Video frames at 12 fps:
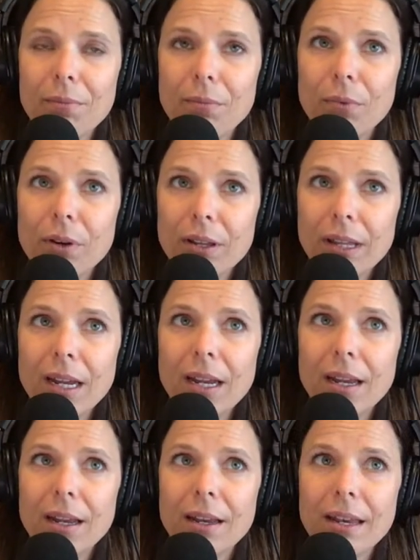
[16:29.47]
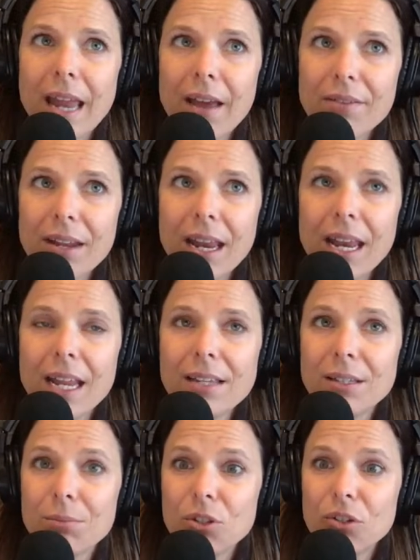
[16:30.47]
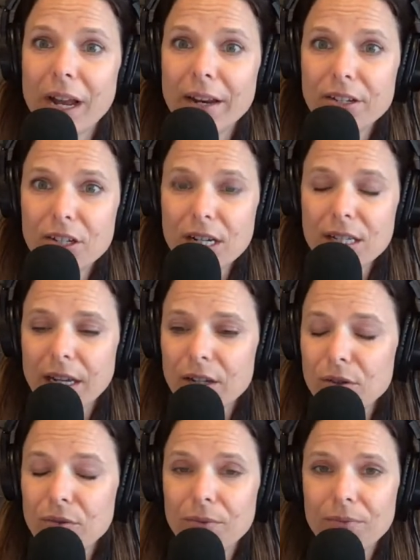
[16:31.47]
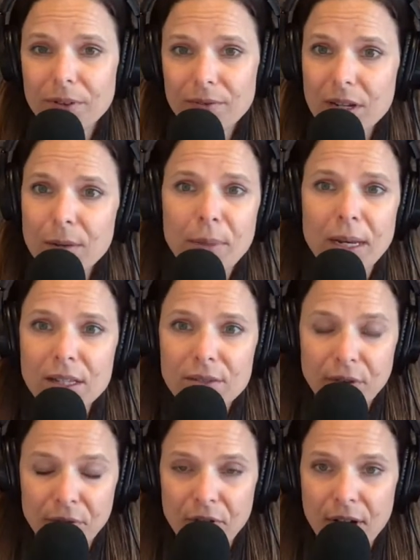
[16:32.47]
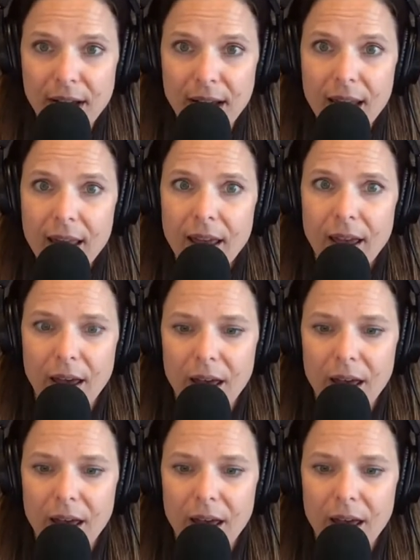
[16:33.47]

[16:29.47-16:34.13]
really navigating some strategies. I do 15 minutes for free.